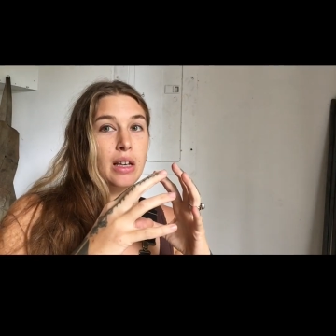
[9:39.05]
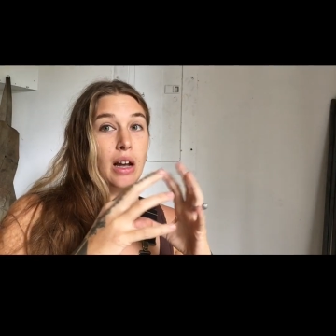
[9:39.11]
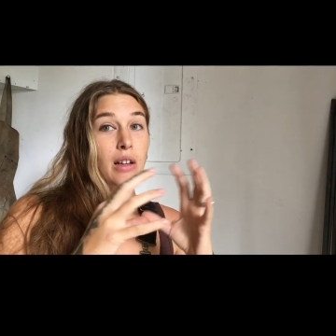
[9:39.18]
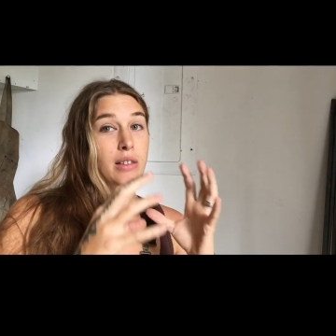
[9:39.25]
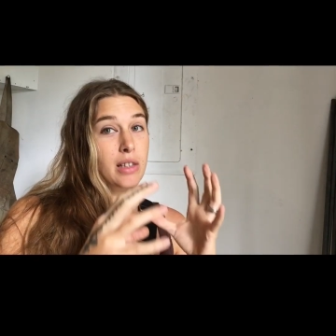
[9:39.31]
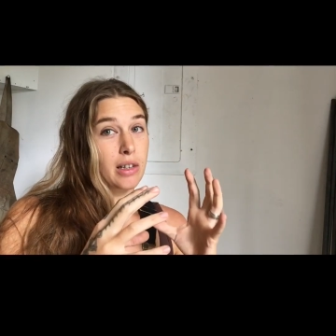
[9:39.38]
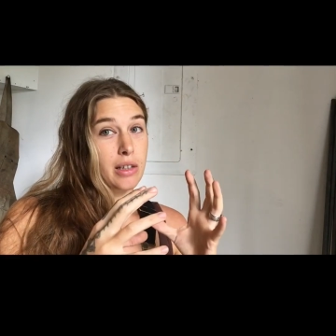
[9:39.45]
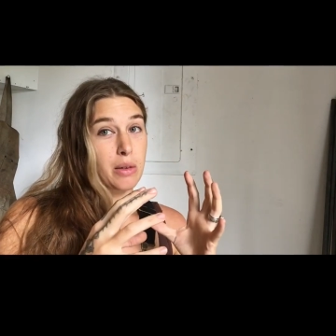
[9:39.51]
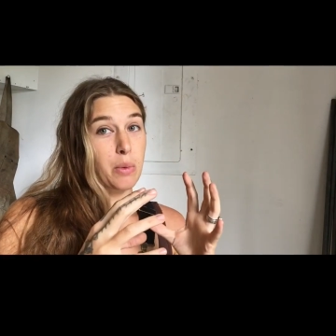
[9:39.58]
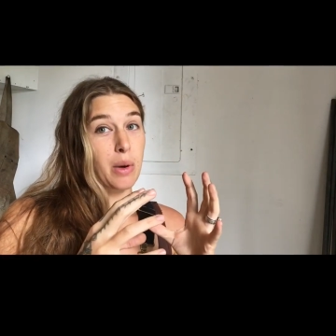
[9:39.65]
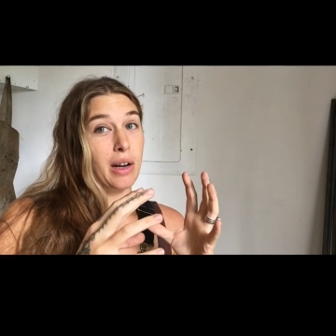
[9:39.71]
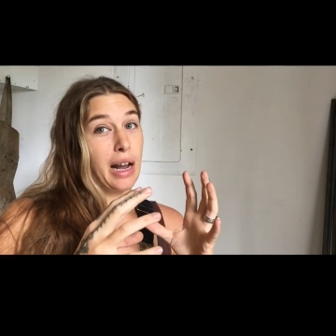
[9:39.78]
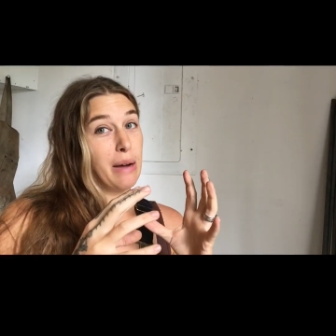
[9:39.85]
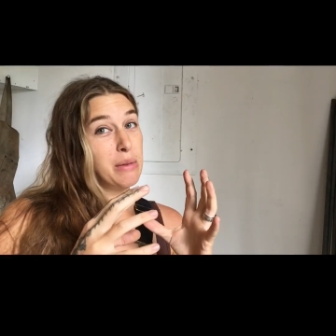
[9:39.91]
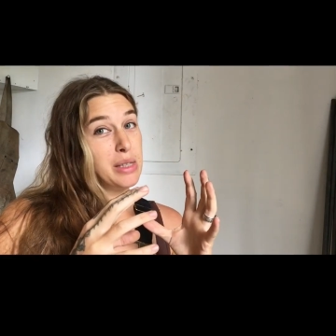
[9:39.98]
I'll tell you
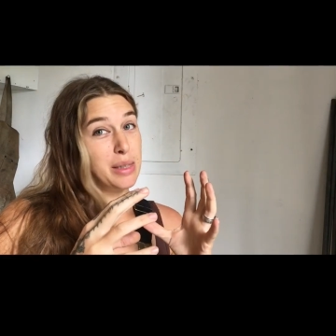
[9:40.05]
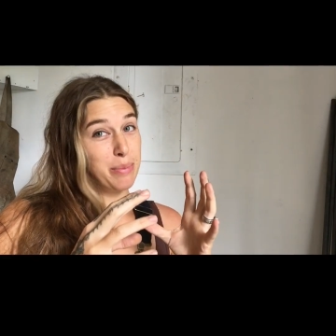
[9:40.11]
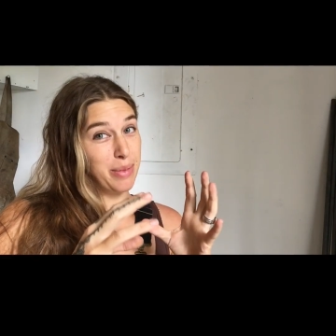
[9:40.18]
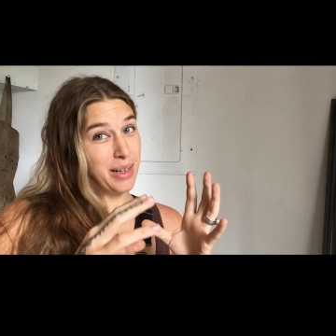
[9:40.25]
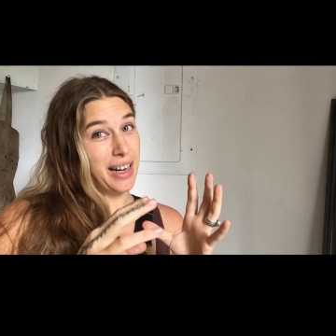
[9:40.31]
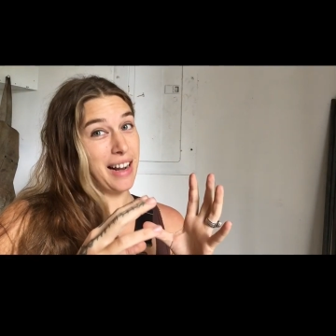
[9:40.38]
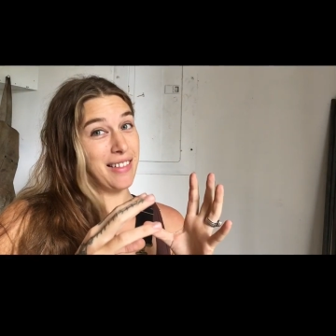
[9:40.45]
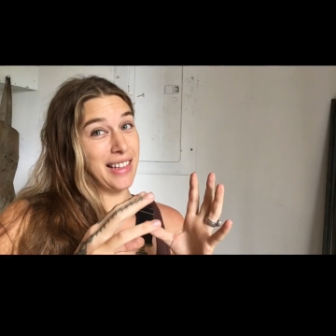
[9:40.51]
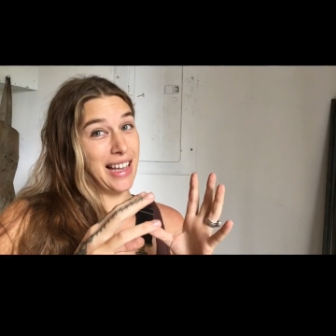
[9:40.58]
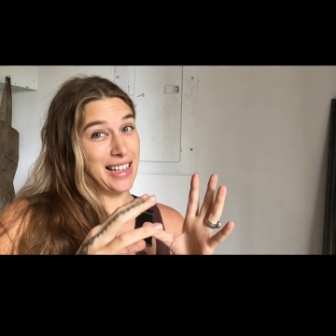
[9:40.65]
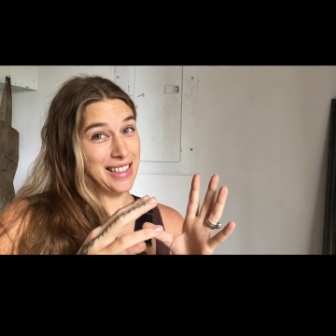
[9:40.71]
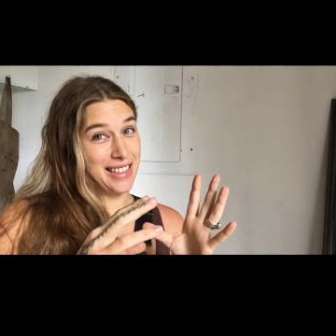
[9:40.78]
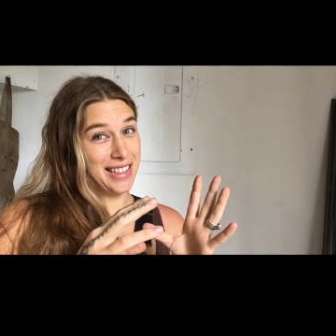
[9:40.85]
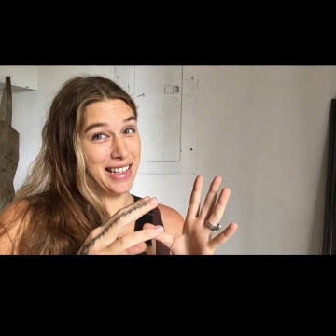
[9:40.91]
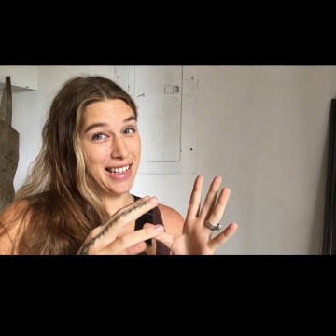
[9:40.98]
what, I was spread out
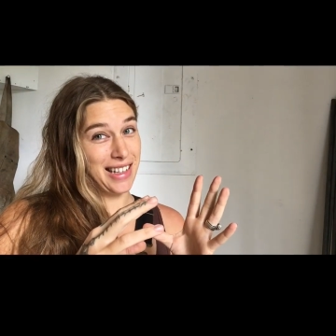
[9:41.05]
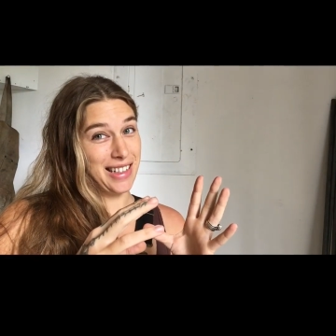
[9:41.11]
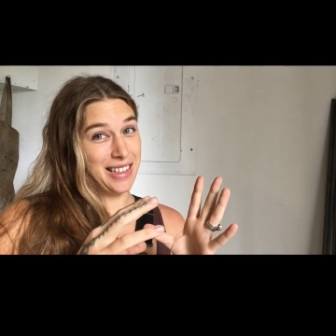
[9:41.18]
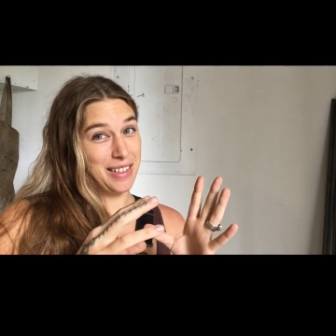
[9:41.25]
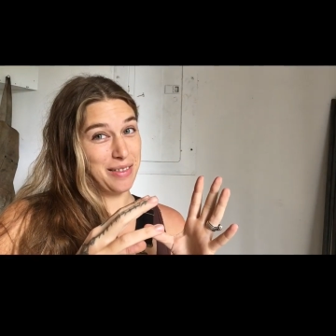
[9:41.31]
last night.